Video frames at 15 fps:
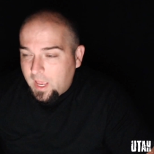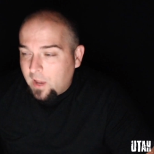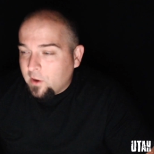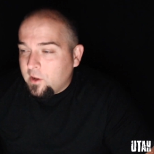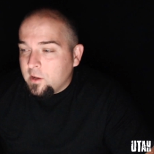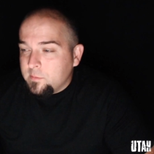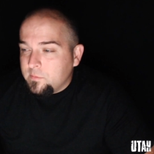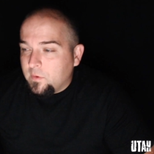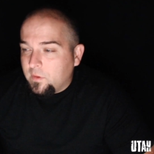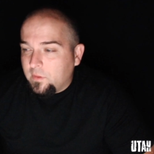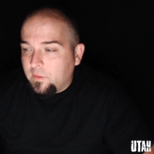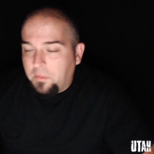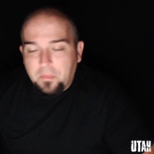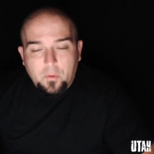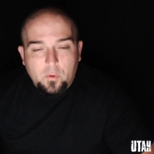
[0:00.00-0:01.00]
How come
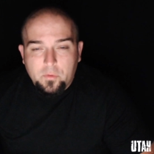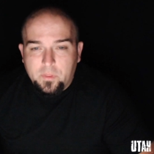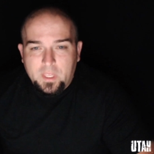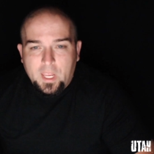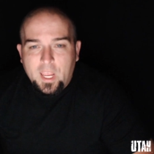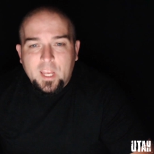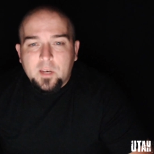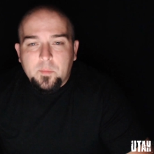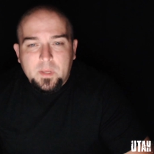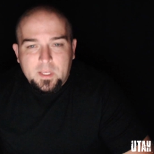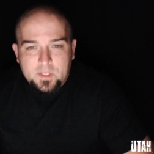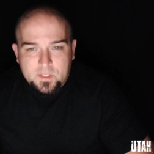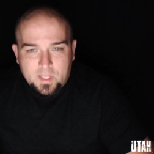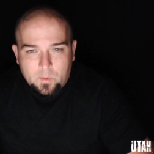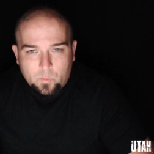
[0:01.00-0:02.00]
the
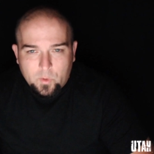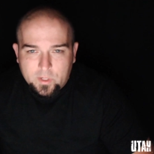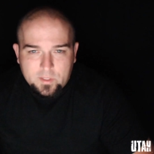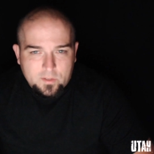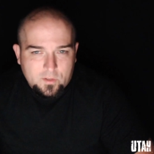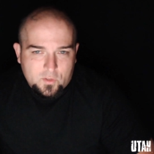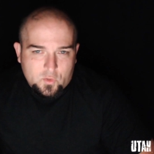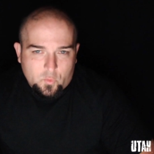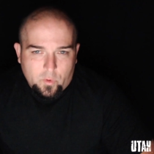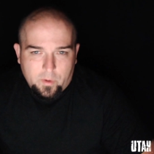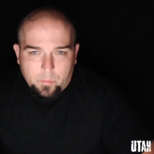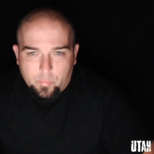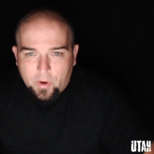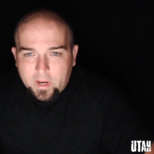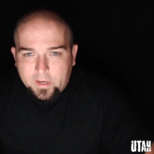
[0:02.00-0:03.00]
enemies that want to
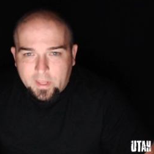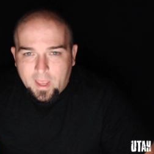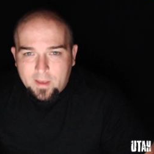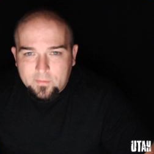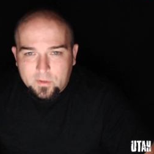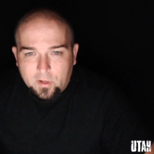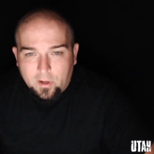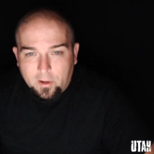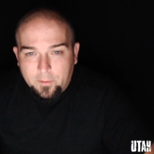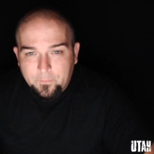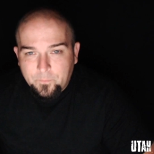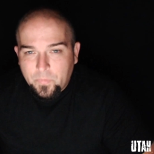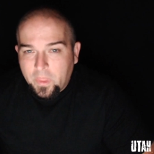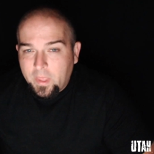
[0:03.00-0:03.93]
destroy Brett Kavanaugh